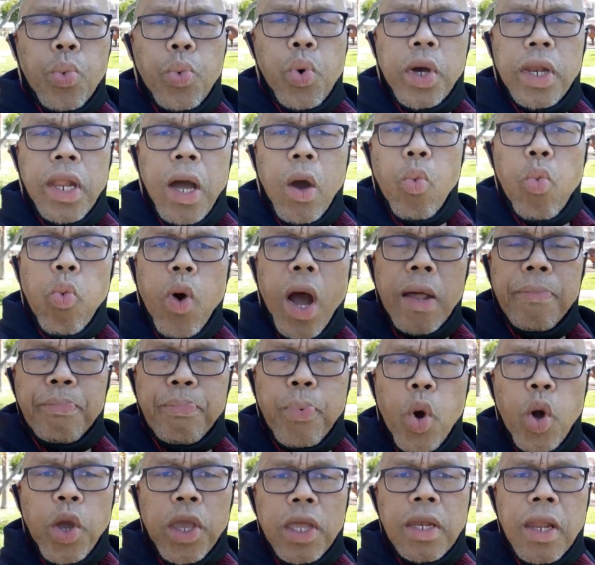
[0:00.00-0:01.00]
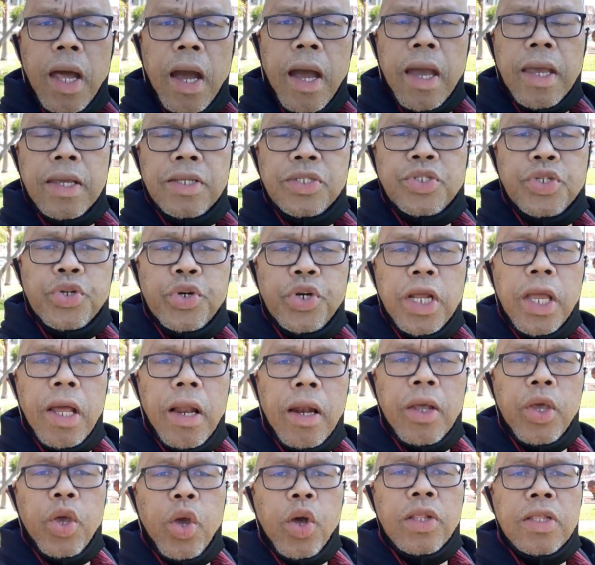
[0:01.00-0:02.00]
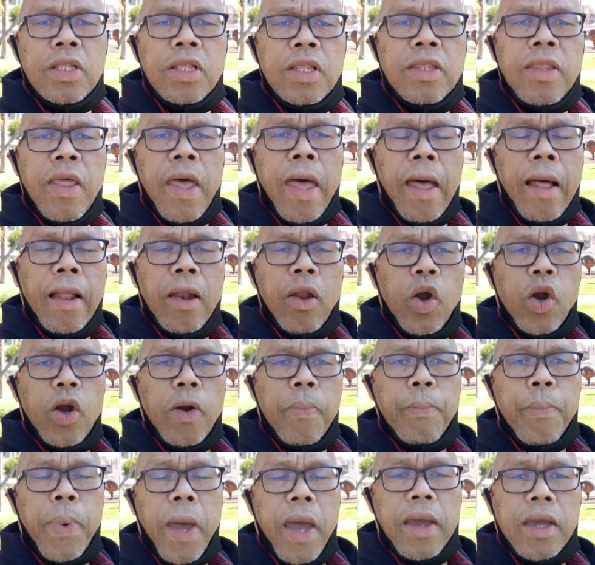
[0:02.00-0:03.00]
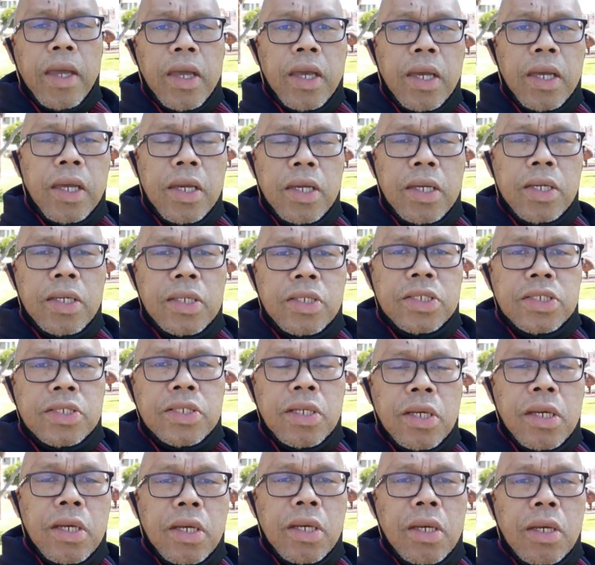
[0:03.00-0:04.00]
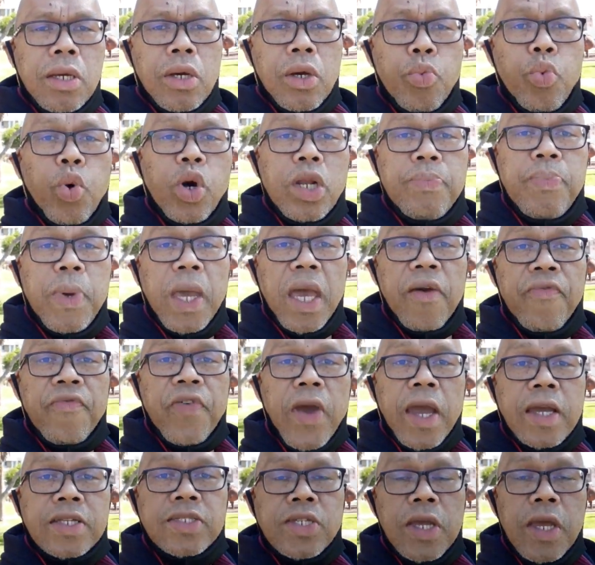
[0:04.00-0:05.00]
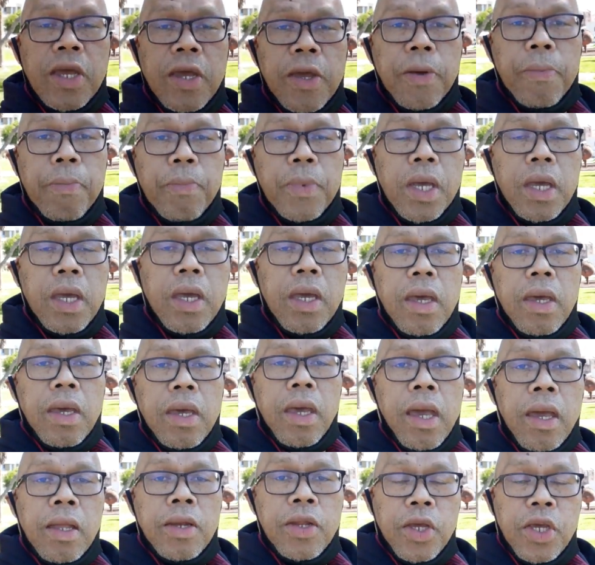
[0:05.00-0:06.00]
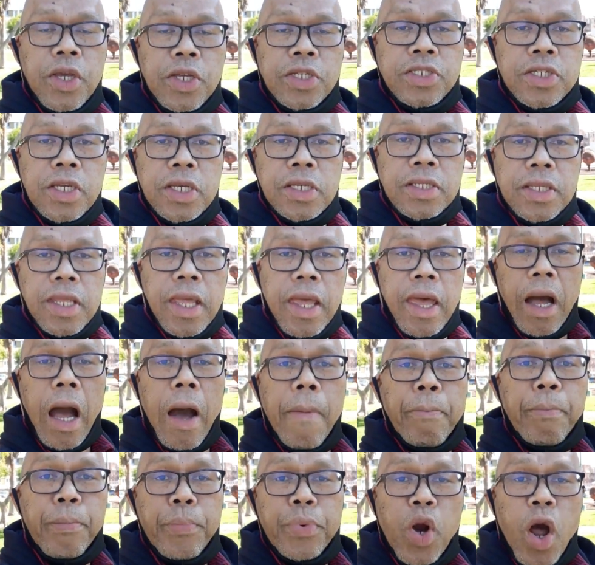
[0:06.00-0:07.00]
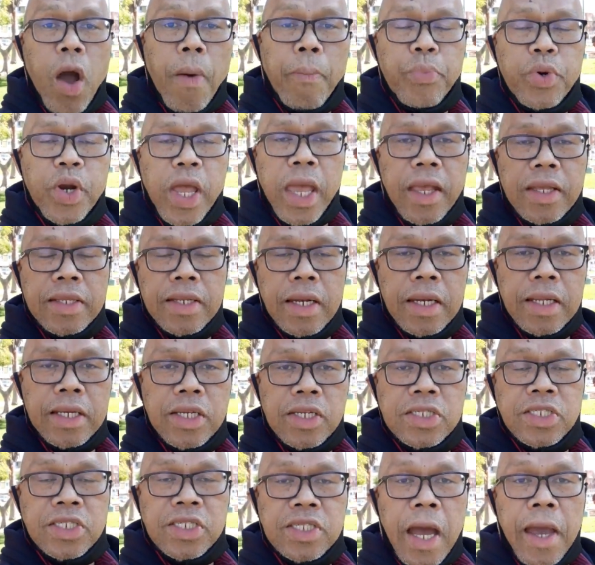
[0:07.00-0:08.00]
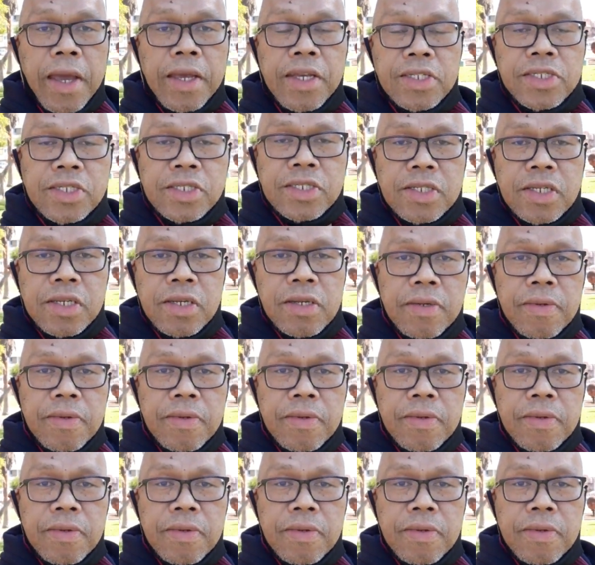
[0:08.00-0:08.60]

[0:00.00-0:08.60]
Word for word: Would a $1.9 trillion package would be effective and is it appropriately sized?